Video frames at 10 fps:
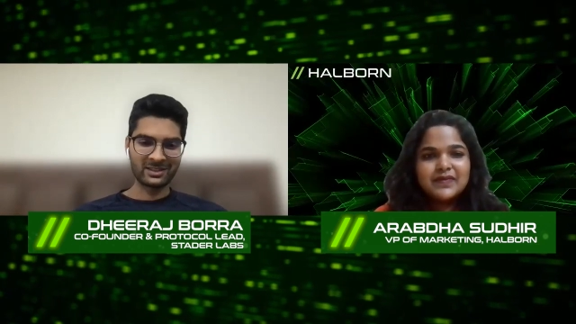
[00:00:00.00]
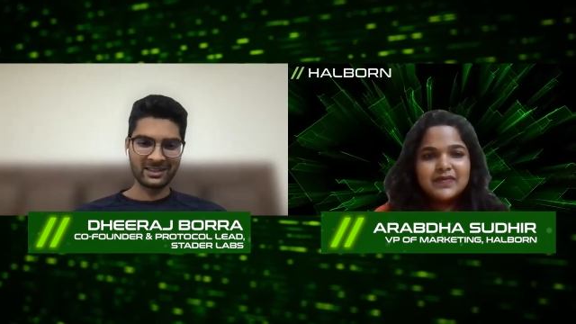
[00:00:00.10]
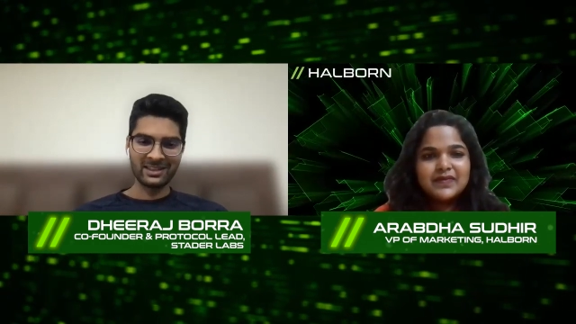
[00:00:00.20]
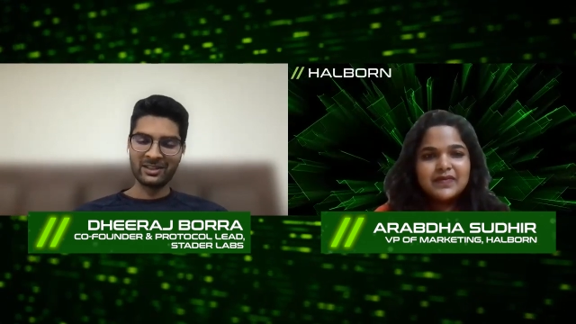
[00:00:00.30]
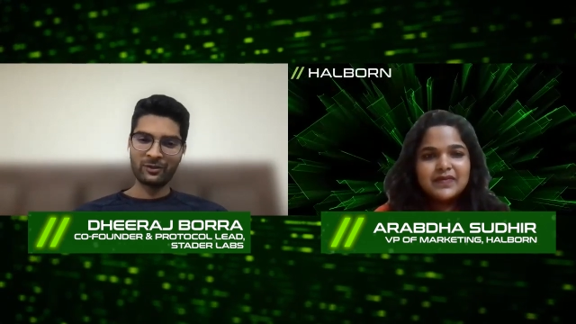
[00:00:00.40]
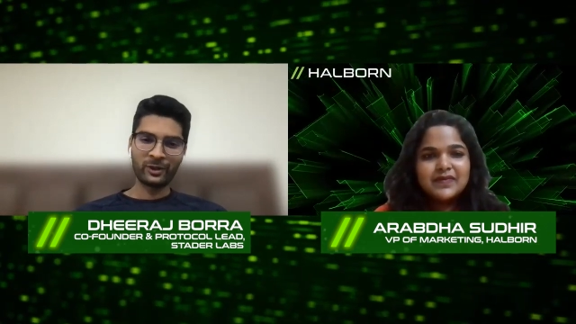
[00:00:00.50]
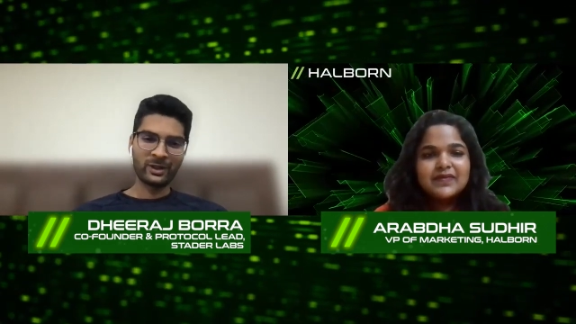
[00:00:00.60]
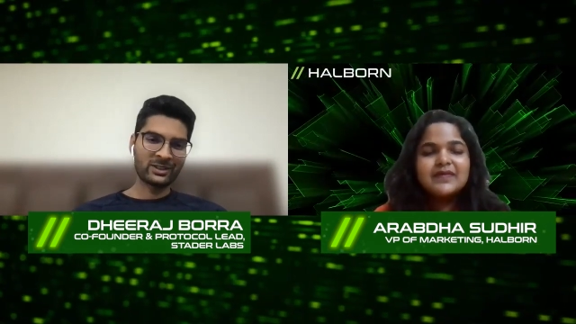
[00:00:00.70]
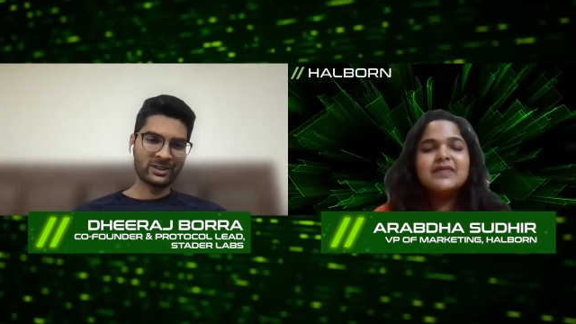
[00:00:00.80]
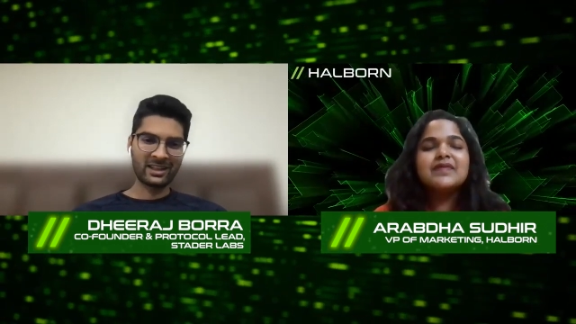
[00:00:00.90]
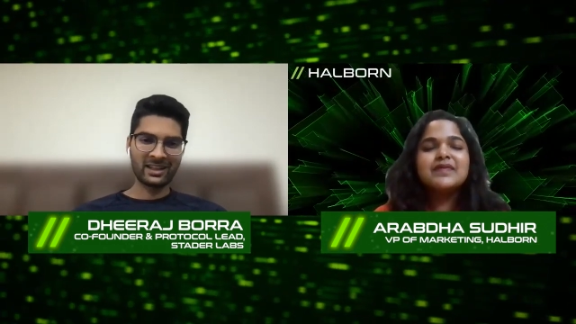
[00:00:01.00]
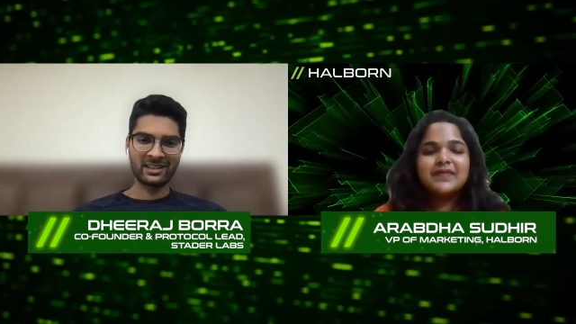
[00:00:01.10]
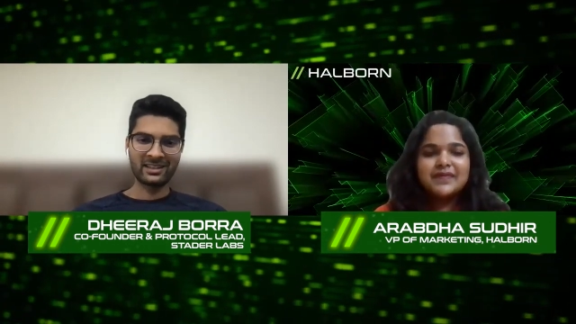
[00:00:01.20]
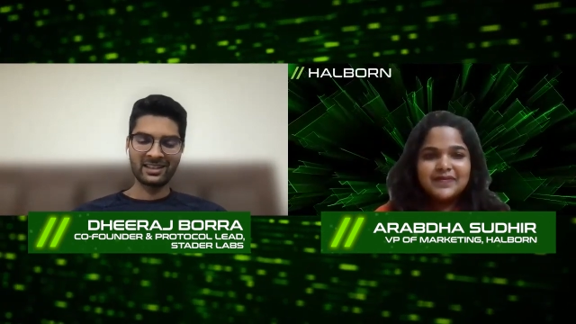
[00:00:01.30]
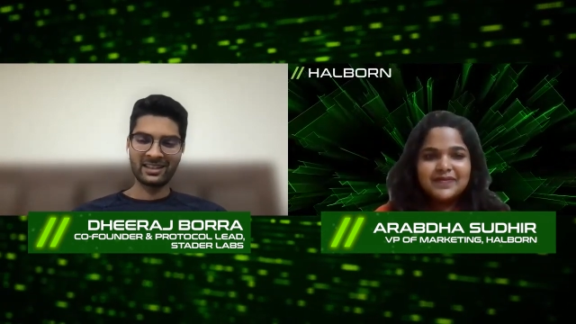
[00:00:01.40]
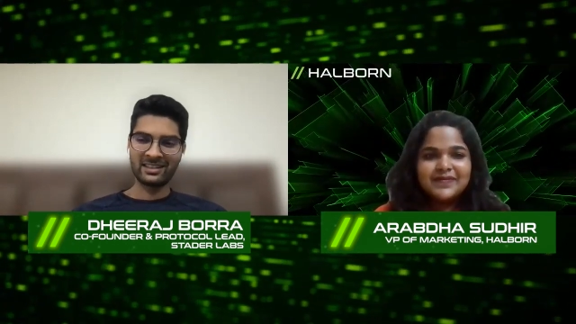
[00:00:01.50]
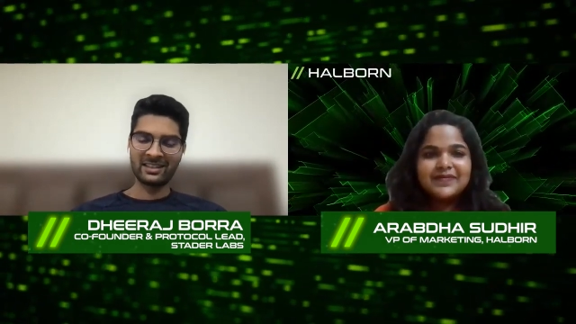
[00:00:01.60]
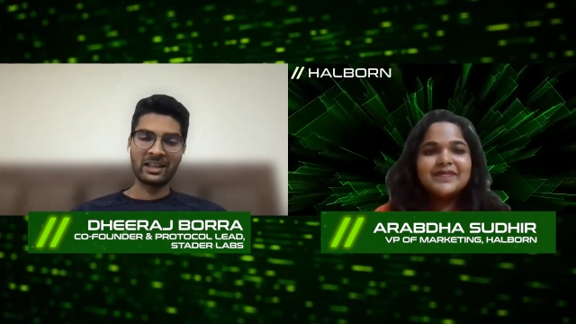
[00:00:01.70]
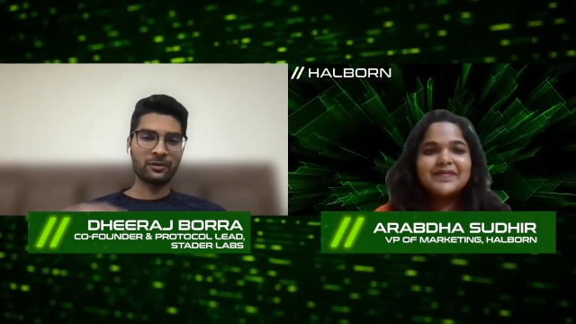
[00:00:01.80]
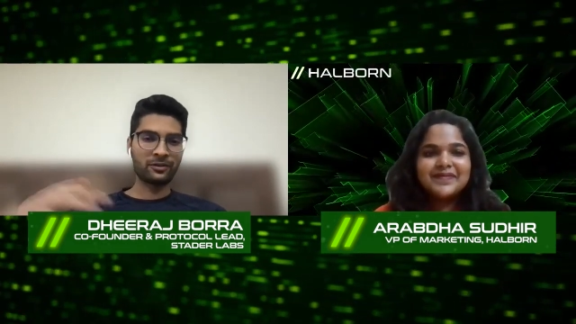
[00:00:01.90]
Speaker 1: is finished and
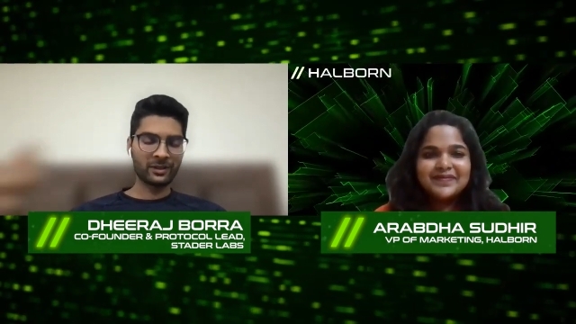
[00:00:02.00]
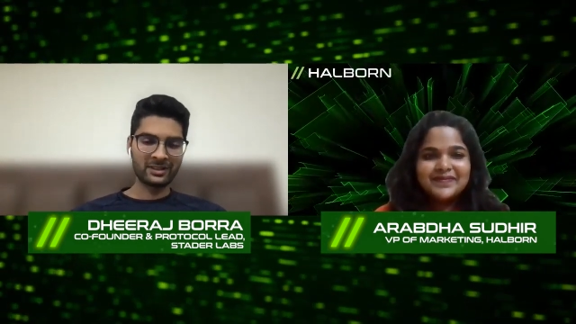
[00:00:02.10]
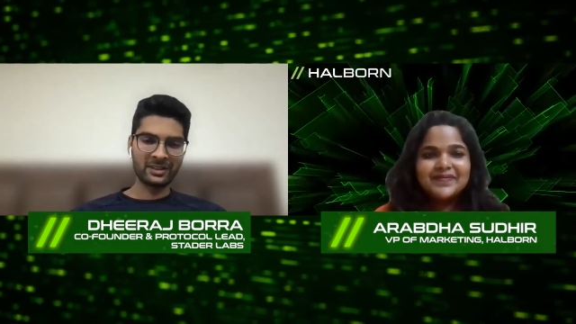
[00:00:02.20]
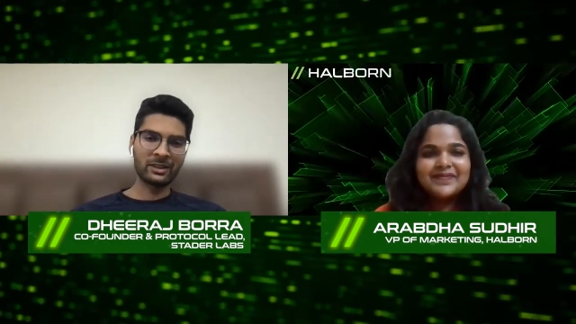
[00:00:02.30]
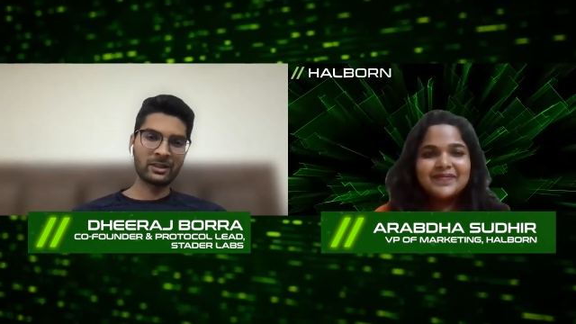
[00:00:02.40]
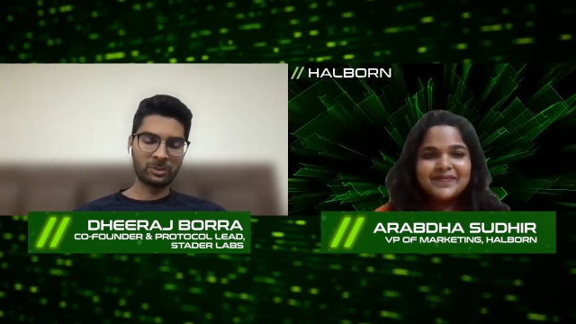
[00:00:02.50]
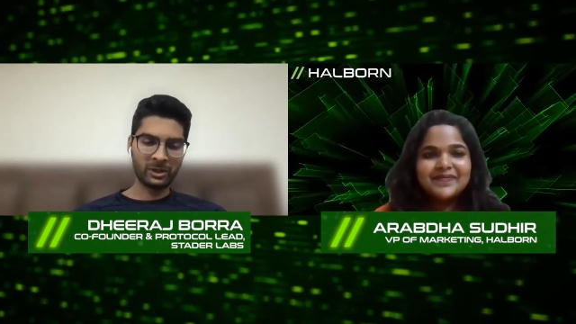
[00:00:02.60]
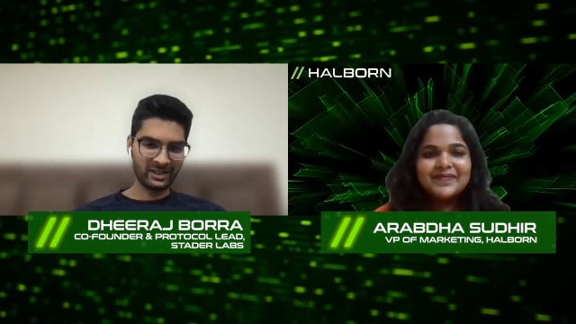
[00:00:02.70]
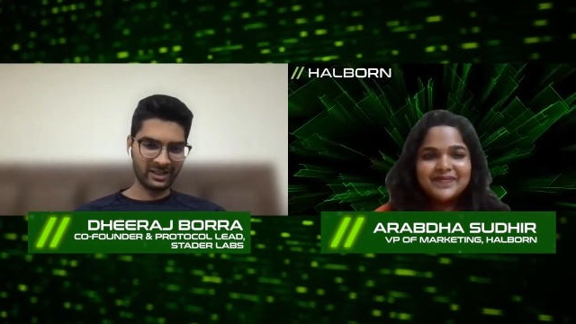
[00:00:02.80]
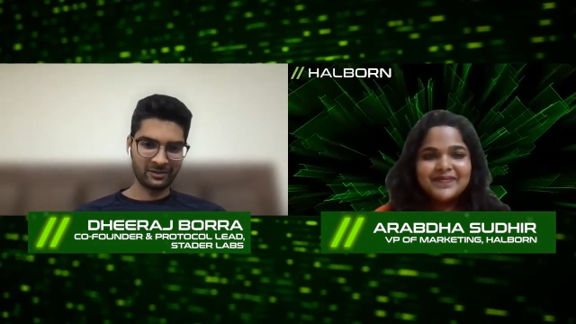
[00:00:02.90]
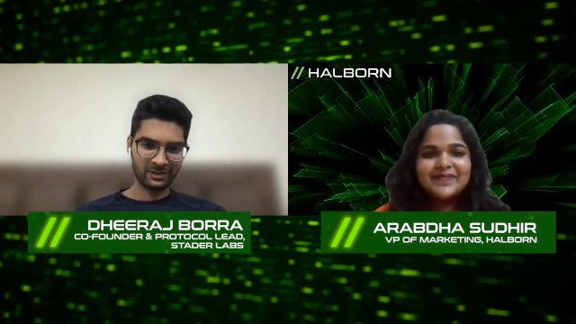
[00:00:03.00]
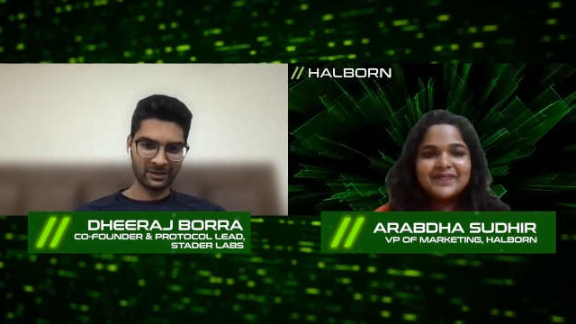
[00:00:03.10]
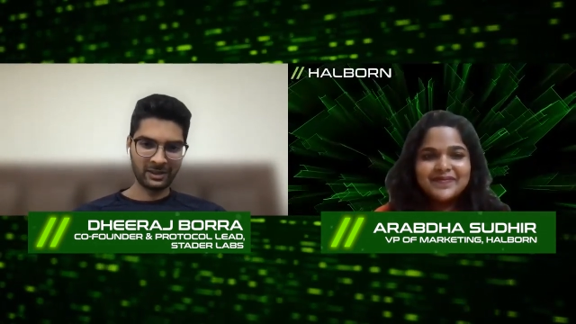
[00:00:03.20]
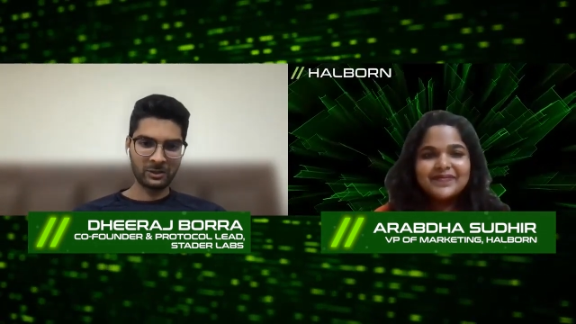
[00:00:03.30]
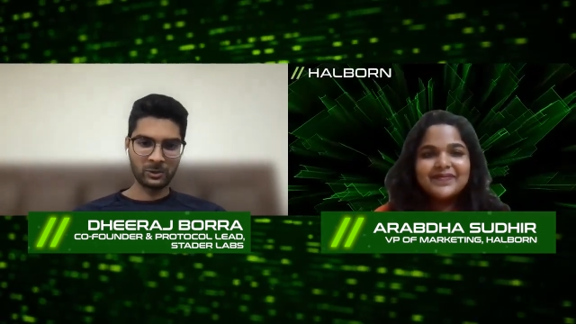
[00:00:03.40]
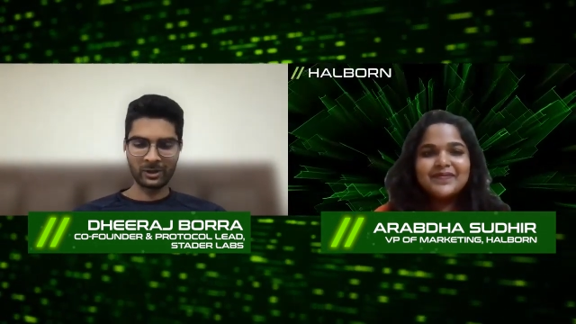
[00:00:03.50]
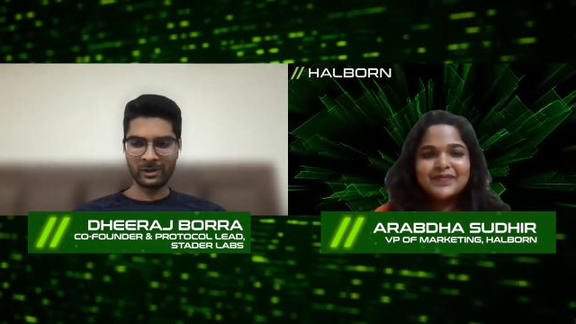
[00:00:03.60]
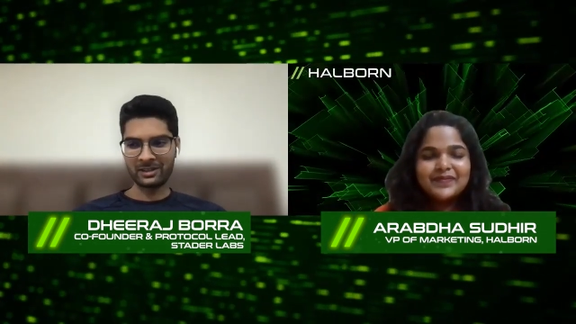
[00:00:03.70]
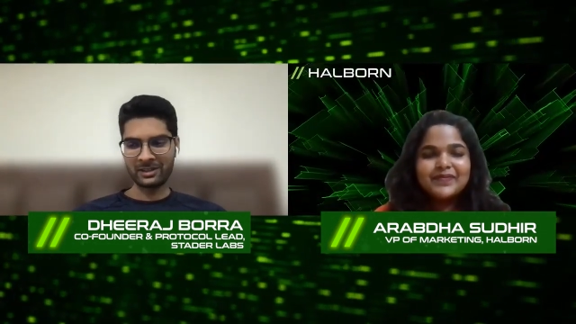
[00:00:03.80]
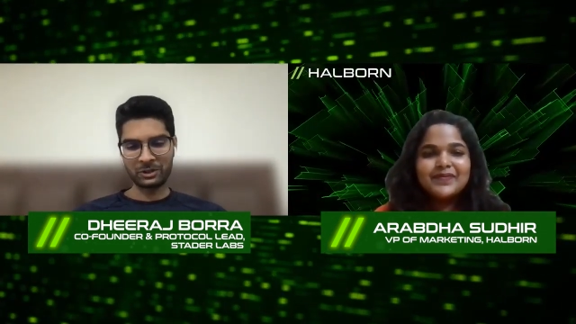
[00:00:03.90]
give a singular PDF, right, with
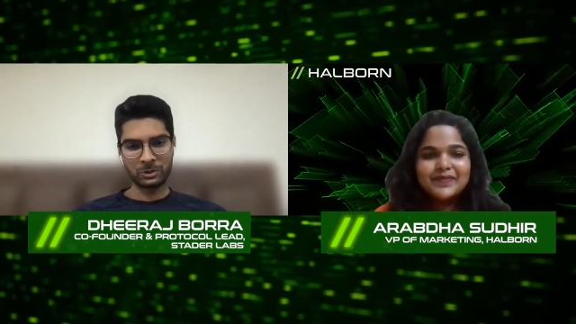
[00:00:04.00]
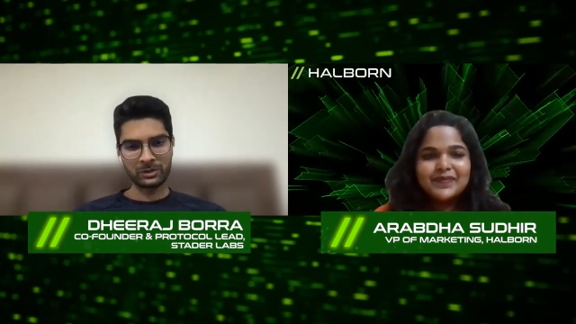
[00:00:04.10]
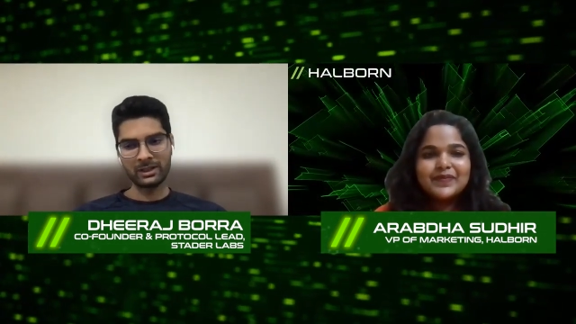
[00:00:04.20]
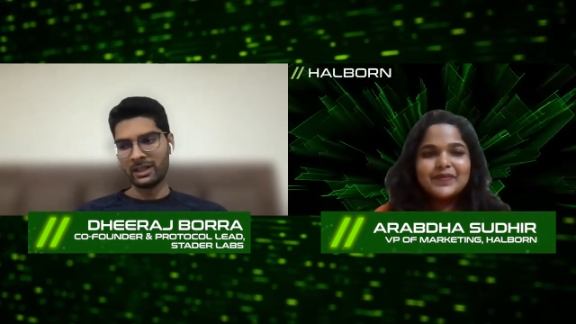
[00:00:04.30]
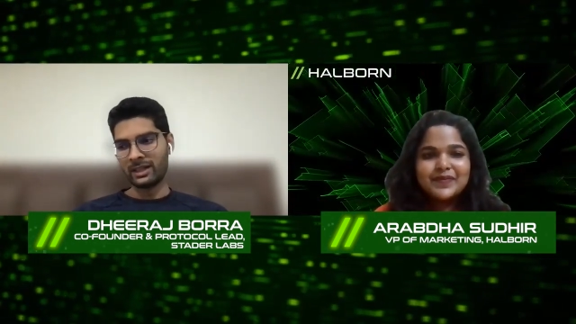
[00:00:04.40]
all the issues.